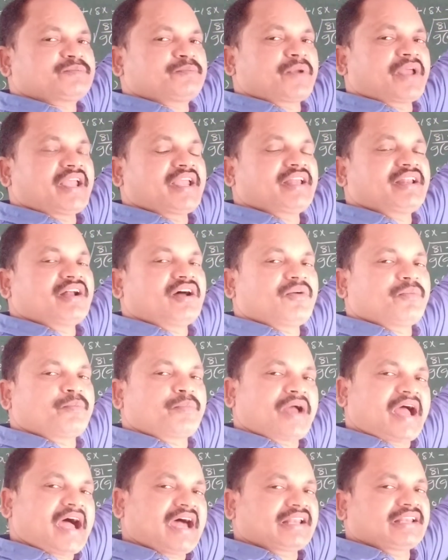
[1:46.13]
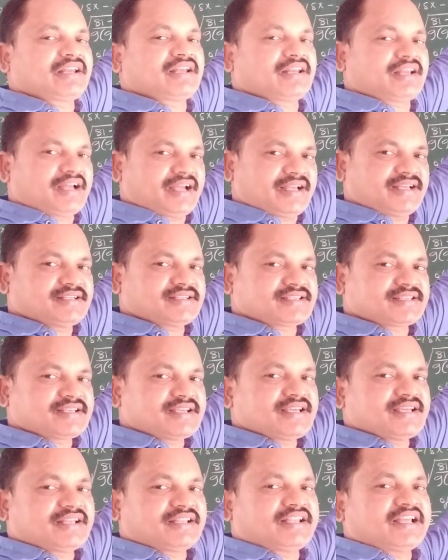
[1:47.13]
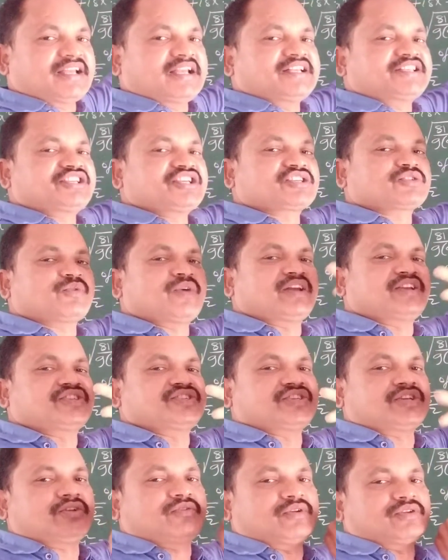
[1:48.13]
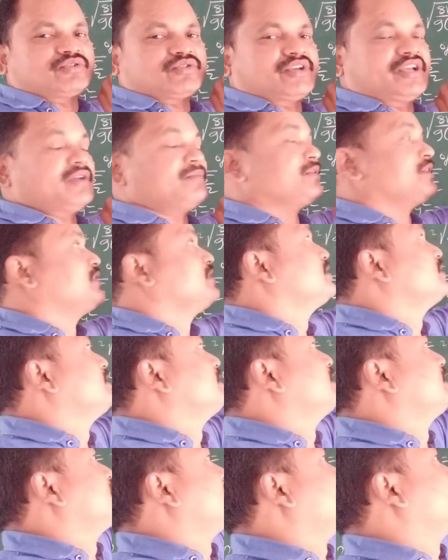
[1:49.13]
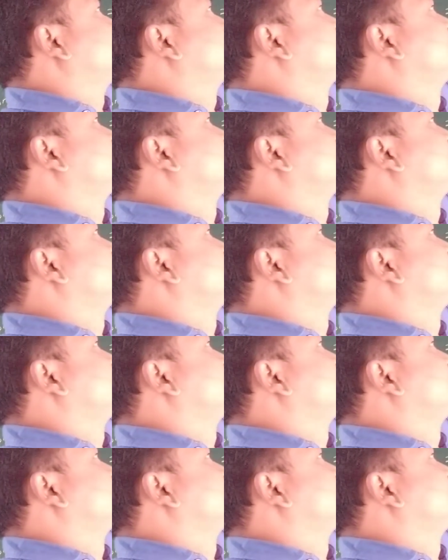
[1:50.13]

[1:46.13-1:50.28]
pair of parallel lines, then h square is equal to ab. H